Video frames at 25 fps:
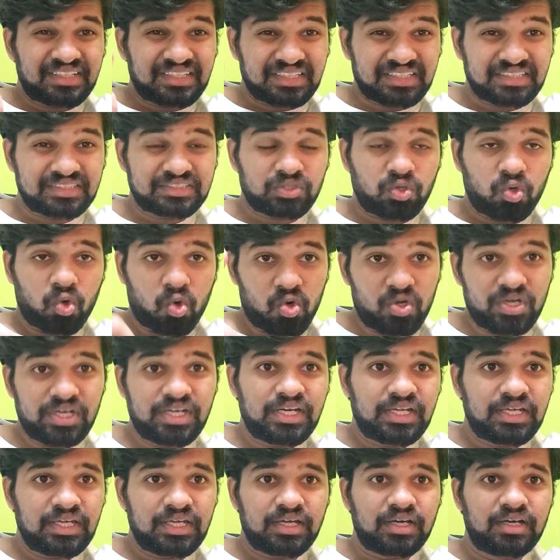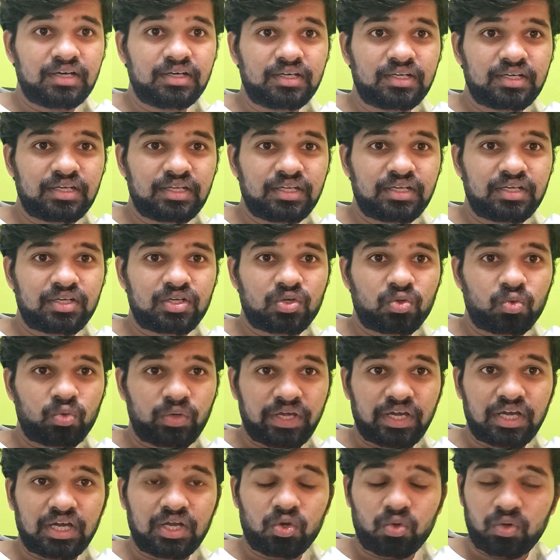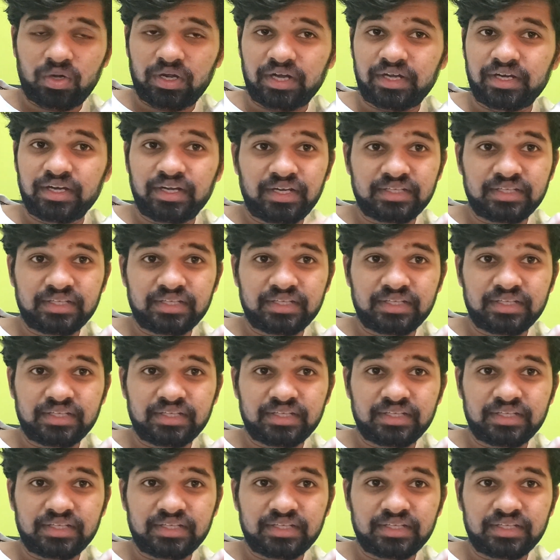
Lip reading: trusts only Ernie to take a look at.